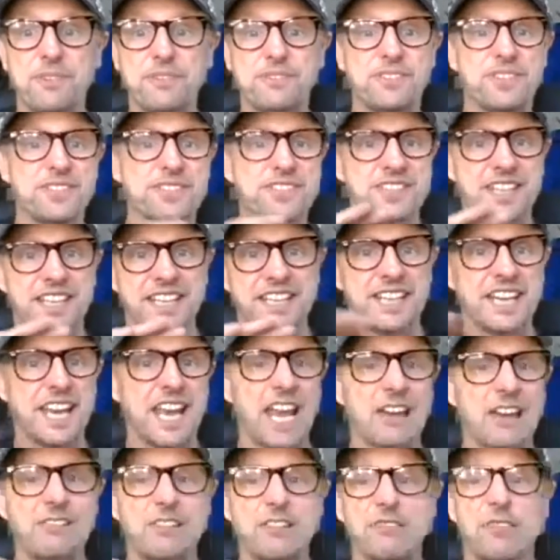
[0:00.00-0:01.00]
We've just seen
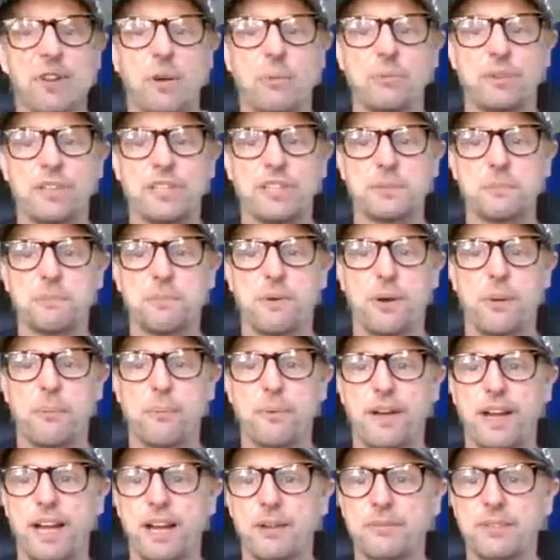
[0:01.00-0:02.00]
Kerry Roberts
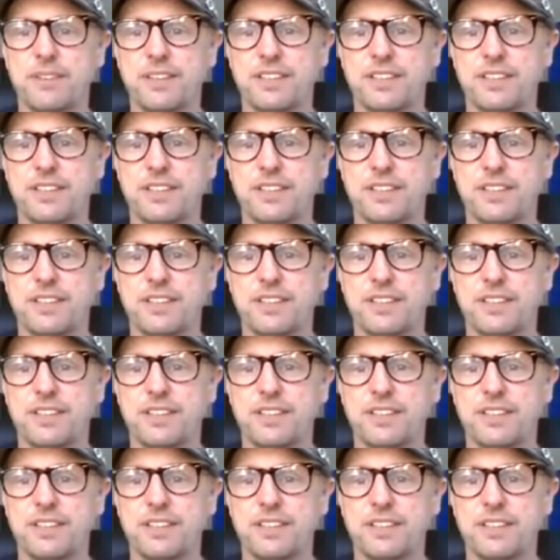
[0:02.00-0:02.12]
pop up